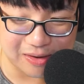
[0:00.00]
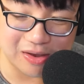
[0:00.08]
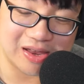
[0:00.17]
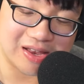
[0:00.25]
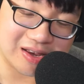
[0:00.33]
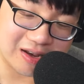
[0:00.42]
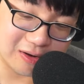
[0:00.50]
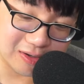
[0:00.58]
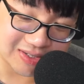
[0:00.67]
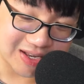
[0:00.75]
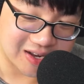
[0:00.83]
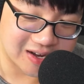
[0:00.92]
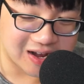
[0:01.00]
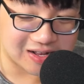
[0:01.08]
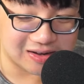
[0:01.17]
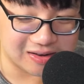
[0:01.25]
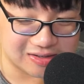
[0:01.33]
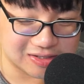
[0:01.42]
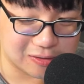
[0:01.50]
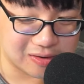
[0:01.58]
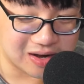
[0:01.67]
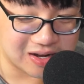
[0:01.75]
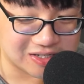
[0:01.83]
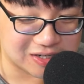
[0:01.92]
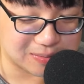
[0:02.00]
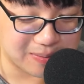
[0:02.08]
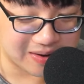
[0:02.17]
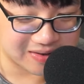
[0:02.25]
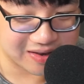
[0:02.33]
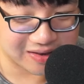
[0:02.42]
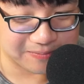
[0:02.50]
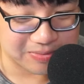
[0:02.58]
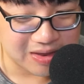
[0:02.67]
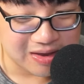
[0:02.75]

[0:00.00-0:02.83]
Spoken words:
it looks like an unsuspecting